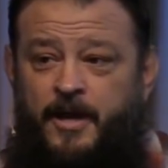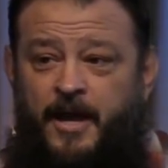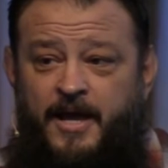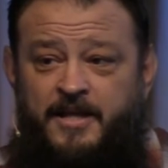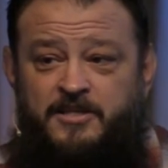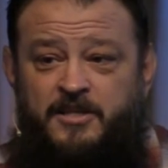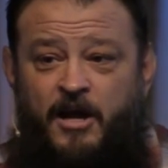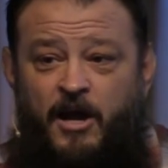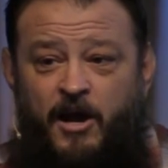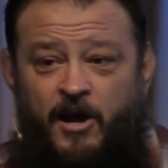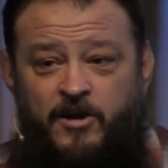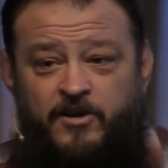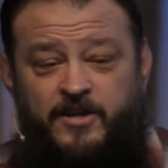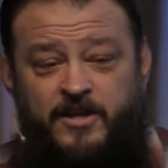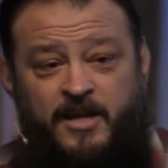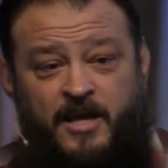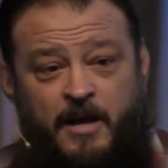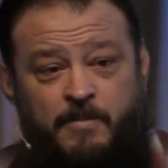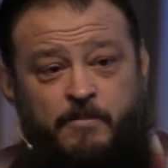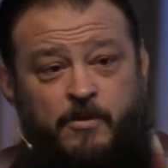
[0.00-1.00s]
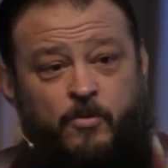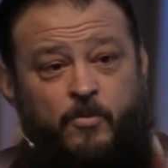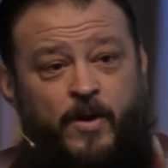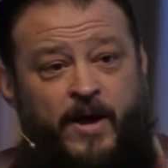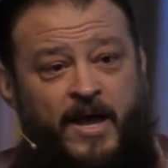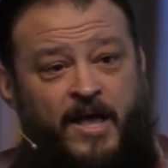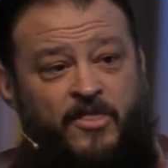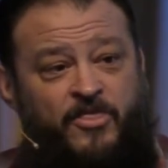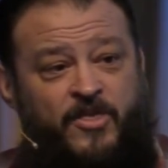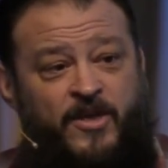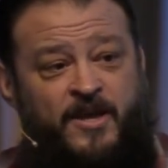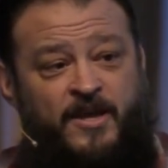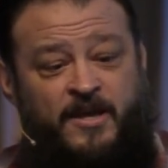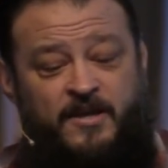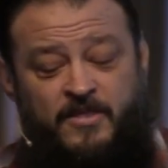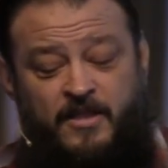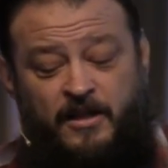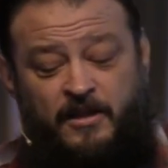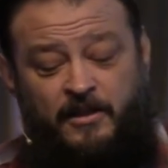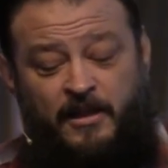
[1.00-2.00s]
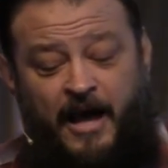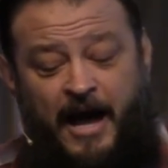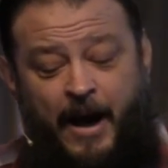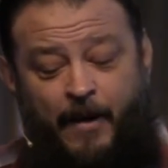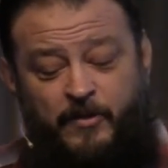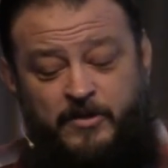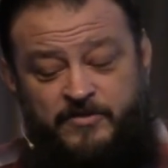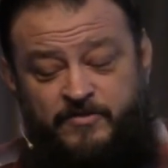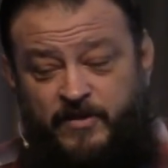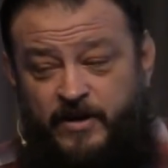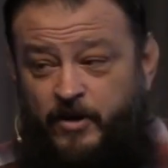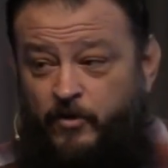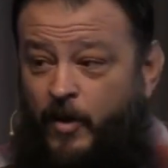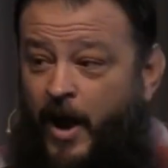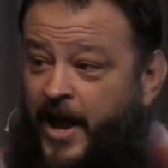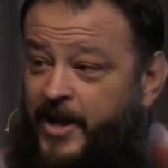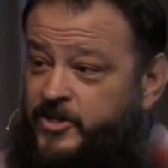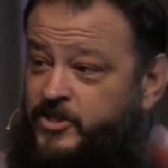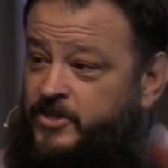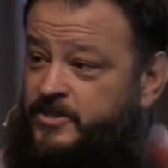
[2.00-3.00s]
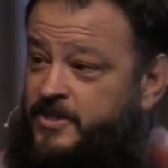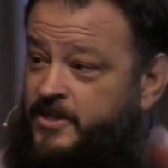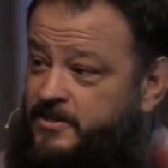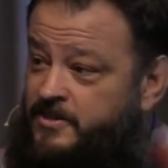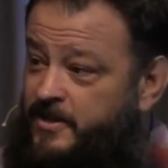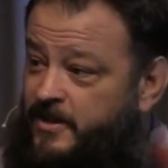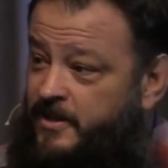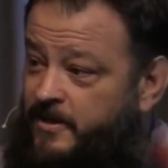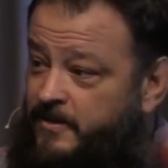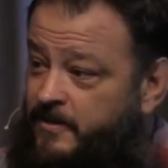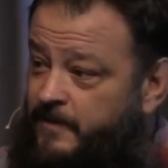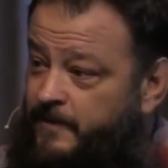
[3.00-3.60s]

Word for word: it's hard to come away thinking that Lot was very righteous, isn't it?